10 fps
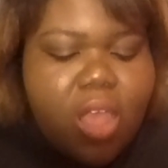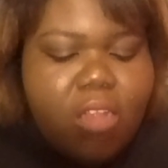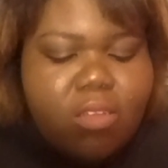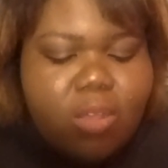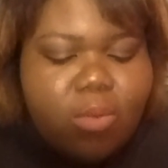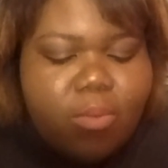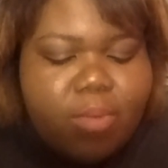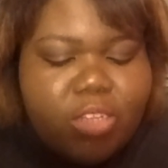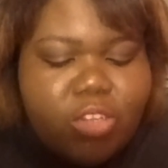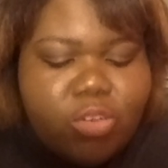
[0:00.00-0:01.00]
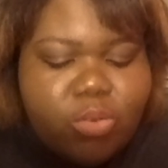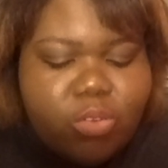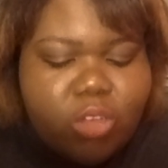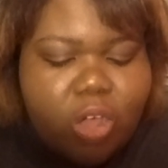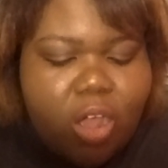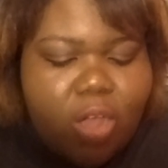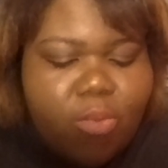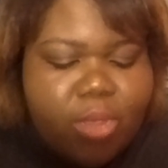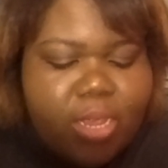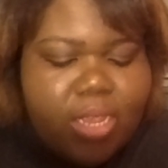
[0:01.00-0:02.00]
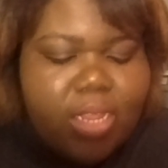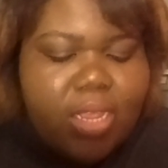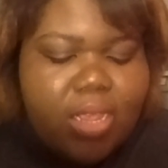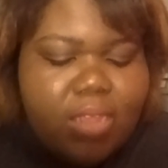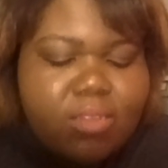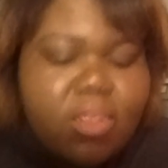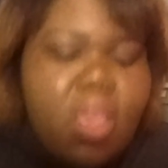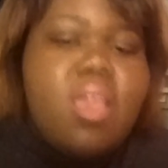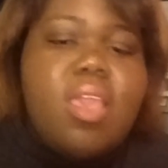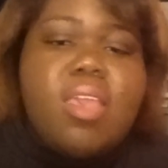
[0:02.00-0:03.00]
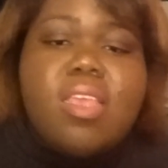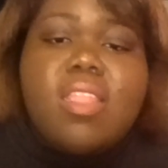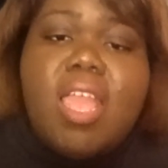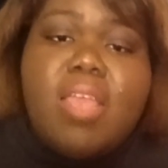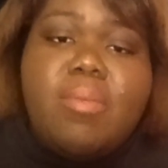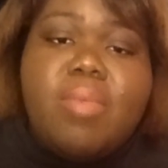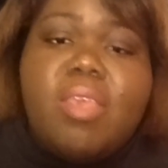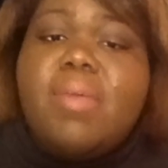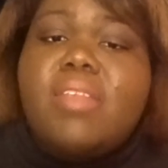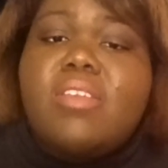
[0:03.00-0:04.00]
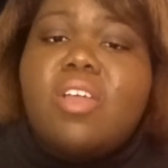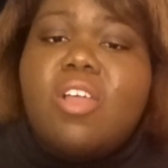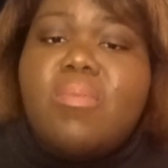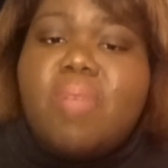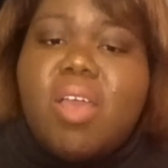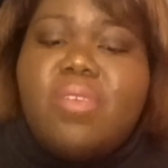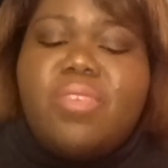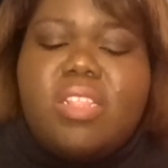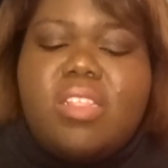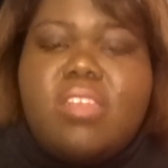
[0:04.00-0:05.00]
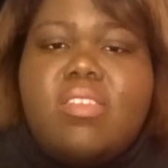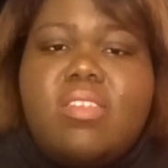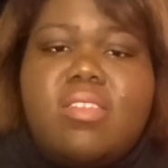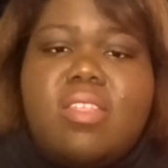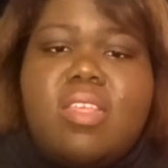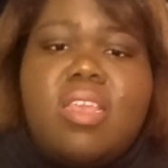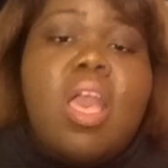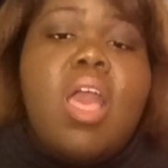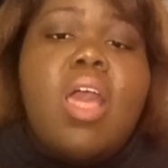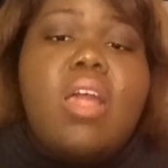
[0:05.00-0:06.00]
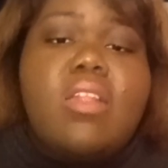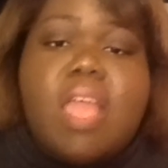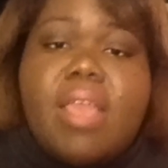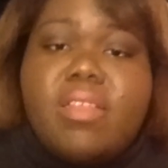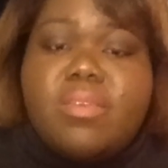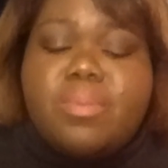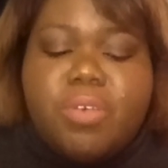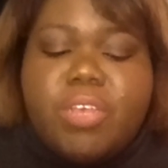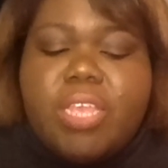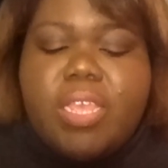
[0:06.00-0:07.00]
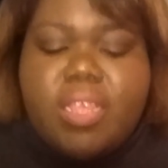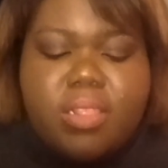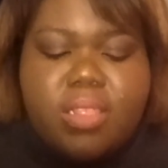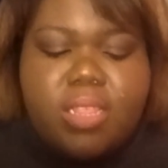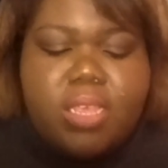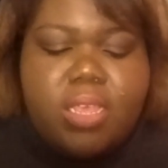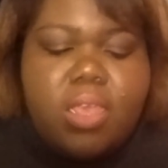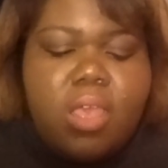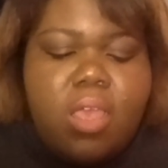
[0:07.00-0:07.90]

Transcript: So my 2-star read is Ignite Me by Tahara Mafi. This is the last book in the